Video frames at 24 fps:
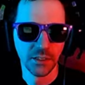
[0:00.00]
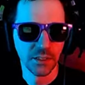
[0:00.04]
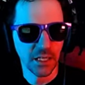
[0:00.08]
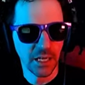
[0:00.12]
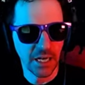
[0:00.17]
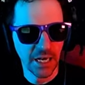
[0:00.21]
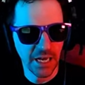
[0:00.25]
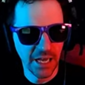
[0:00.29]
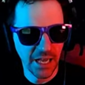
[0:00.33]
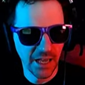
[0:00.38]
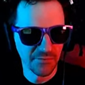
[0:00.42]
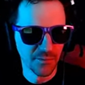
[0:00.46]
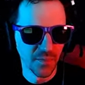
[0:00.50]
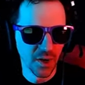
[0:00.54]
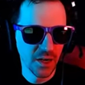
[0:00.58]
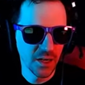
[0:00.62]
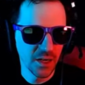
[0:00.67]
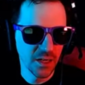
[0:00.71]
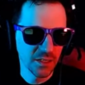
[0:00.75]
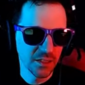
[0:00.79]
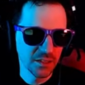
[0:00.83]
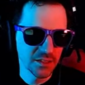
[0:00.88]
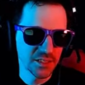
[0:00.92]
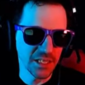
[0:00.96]
I have
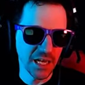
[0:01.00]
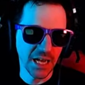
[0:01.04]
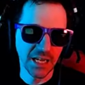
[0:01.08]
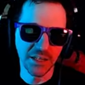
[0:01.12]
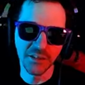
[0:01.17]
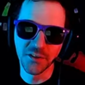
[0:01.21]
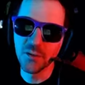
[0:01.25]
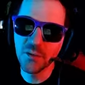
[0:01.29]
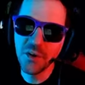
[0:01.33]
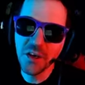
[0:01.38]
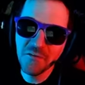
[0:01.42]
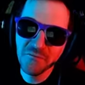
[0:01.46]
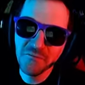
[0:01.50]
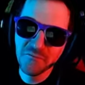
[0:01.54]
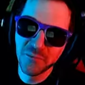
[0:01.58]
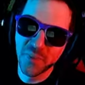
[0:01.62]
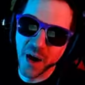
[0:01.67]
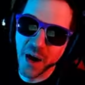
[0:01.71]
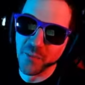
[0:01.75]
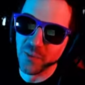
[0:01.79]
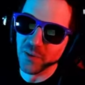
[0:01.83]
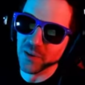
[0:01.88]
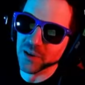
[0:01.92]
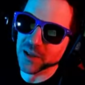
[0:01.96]
mugs. I don't have
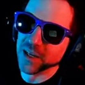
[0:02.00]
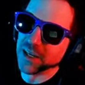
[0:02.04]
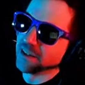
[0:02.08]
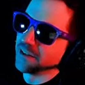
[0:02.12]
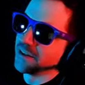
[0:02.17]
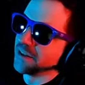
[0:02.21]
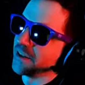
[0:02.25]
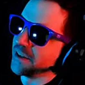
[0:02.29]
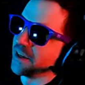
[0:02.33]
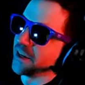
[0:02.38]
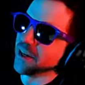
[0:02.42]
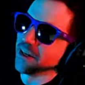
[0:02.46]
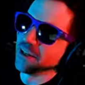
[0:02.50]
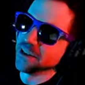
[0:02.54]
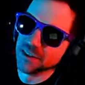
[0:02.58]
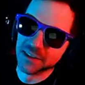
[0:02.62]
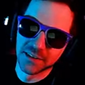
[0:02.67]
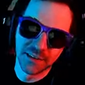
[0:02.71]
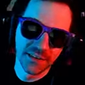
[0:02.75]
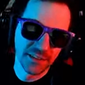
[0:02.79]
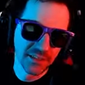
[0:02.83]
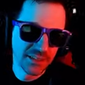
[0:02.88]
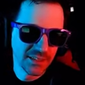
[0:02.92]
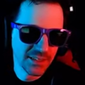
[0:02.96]
bobbleheads yet.
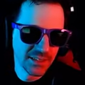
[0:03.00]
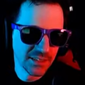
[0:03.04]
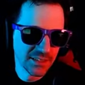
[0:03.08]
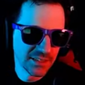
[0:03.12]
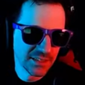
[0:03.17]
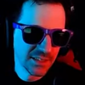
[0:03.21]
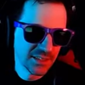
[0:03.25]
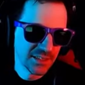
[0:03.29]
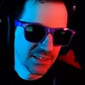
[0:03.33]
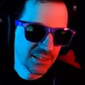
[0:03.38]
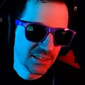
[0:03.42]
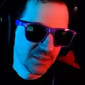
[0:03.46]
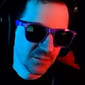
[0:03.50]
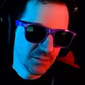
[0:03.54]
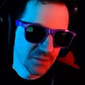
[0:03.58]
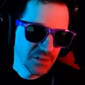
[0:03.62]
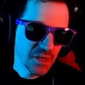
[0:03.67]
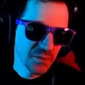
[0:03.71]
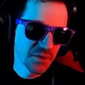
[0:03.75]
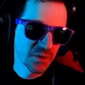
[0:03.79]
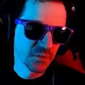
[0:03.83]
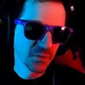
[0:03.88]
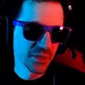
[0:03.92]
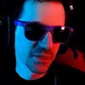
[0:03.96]
What's
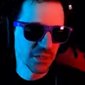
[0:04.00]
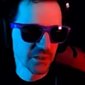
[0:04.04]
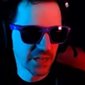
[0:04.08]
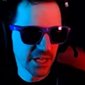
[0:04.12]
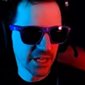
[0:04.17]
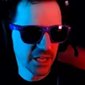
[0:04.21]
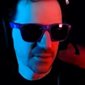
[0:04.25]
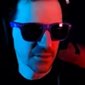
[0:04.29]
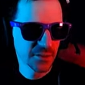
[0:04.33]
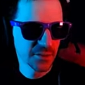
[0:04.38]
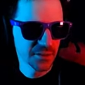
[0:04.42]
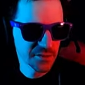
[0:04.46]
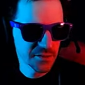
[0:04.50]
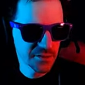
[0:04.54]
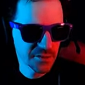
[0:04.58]
up, the real gamers?